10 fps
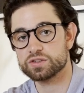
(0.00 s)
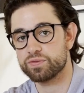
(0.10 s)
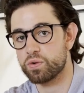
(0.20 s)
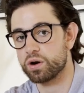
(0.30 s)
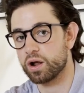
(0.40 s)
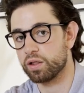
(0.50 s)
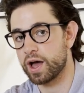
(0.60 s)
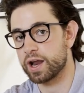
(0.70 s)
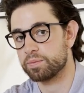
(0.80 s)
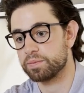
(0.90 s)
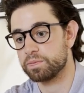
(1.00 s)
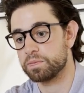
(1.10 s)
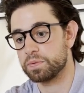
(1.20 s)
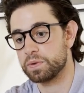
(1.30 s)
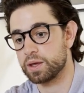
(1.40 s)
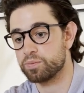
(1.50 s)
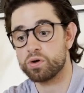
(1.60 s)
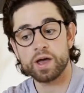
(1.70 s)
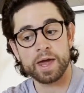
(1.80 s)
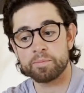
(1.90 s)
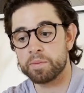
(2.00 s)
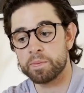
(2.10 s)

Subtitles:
for a lot of people, and